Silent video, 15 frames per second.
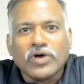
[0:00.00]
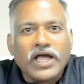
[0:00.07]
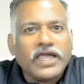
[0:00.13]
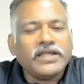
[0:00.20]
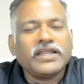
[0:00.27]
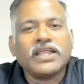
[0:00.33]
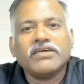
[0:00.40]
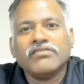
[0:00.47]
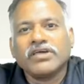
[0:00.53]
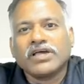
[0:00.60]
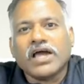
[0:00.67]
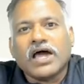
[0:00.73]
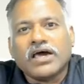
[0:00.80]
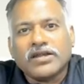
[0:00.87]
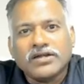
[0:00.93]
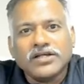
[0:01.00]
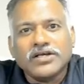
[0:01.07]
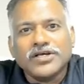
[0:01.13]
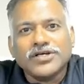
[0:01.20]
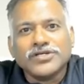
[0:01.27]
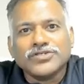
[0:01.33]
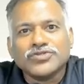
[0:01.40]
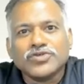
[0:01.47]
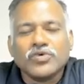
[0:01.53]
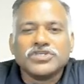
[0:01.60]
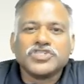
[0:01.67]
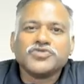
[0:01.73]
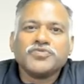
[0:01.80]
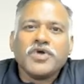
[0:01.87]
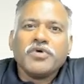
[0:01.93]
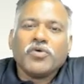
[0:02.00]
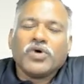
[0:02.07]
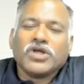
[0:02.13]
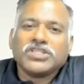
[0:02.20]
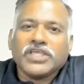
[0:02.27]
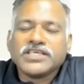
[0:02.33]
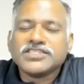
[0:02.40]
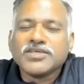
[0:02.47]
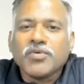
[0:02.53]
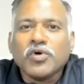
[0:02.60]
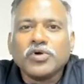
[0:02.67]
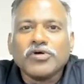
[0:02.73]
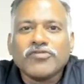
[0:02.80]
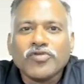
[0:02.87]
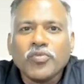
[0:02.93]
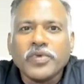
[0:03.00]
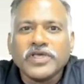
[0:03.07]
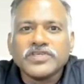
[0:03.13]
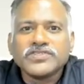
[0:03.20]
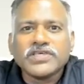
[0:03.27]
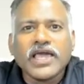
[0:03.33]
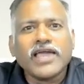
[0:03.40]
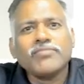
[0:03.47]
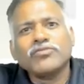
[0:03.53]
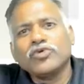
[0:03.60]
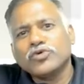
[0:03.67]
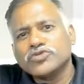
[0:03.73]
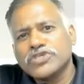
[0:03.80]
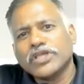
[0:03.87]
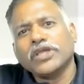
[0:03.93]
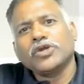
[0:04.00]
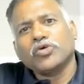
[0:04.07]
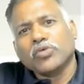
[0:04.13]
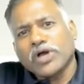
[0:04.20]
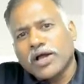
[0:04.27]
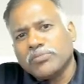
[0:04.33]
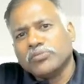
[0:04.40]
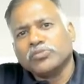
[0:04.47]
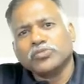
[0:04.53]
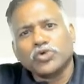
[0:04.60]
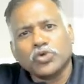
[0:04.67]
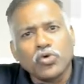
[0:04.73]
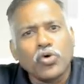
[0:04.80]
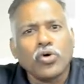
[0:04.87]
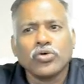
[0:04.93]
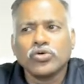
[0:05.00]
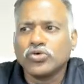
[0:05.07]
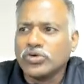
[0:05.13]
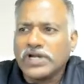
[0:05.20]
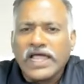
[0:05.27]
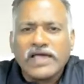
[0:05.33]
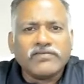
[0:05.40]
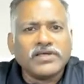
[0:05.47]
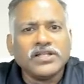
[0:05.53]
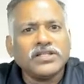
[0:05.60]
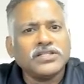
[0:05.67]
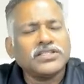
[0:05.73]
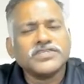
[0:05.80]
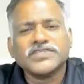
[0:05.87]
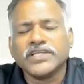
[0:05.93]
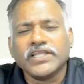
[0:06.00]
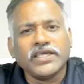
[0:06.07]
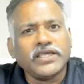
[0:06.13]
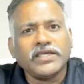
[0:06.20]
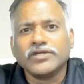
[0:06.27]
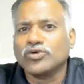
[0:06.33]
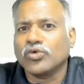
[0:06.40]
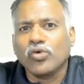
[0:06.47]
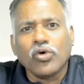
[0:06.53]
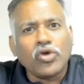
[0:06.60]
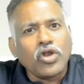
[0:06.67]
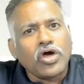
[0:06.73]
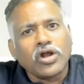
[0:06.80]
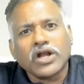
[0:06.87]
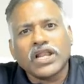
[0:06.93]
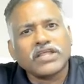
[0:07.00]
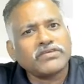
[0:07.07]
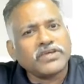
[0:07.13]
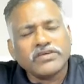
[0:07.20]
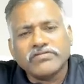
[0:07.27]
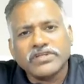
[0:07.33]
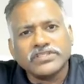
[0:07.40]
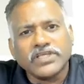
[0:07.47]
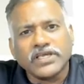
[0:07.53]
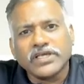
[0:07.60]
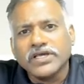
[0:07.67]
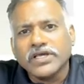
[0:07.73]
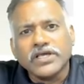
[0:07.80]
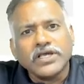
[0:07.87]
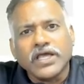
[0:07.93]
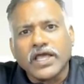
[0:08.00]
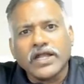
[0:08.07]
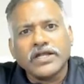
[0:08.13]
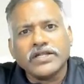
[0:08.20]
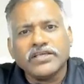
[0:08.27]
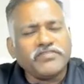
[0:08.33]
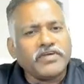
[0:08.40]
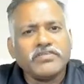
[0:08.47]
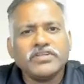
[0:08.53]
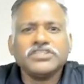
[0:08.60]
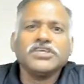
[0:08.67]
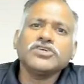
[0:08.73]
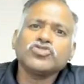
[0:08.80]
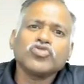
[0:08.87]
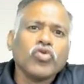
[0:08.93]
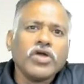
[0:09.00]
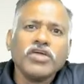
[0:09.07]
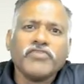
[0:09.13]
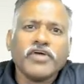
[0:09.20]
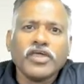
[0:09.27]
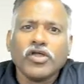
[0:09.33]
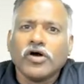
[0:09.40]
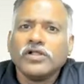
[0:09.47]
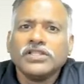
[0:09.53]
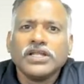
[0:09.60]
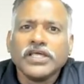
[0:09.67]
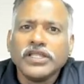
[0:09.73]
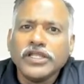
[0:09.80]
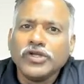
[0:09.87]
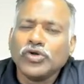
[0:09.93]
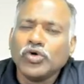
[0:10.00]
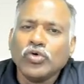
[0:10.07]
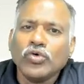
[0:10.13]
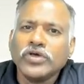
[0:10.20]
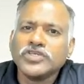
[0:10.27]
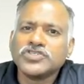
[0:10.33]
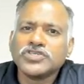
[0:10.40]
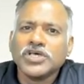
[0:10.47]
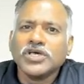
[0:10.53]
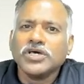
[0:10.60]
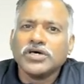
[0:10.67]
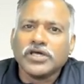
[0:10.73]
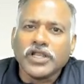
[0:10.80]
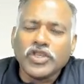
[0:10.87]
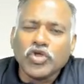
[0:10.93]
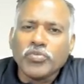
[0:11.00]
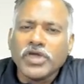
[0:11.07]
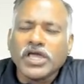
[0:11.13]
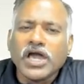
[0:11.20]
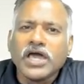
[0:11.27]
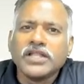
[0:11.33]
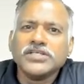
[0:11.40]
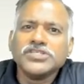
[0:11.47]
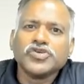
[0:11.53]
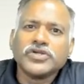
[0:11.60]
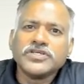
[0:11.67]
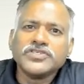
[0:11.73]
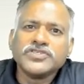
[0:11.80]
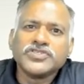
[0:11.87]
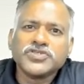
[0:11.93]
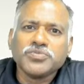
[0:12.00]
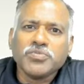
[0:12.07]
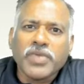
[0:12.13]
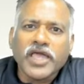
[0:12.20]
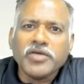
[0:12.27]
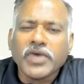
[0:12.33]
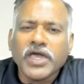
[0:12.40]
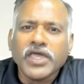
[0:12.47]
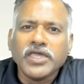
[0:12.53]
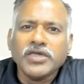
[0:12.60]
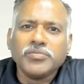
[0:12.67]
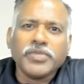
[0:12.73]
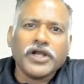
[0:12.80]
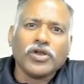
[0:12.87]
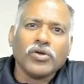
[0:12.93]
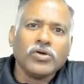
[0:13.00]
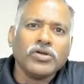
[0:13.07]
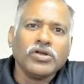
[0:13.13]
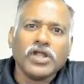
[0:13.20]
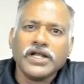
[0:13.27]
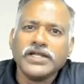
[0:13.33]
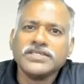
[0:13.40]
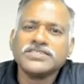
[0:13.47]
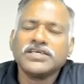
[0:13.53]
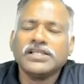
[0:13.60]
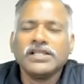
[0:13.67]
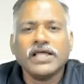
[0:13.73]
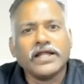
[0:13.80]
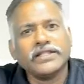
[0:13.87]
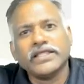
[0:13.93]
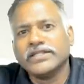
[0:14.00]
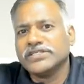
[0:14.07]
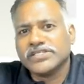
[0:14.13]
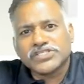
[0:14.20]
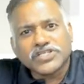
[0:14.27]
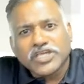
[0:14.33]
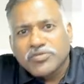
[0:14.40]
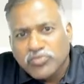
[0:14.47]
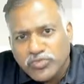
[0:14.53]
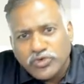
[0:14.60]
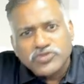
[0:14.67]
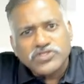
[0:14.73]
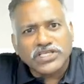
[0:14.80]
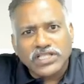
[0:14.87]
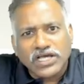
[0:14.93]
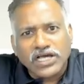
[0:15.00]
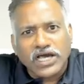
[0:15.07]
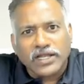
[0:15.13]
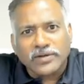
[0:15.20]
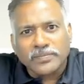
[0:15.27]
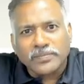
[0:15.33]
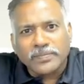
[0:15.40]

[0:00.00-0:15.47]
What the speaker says: I drive a car, so which is maybe worth X amount of rupees. I'm using it to come, to go, to travel in the city, to go long drive, everything. And if everything is going fine, all that I need to do is renew my car insurance, buy my petrol and diesel, and then just keep using the car.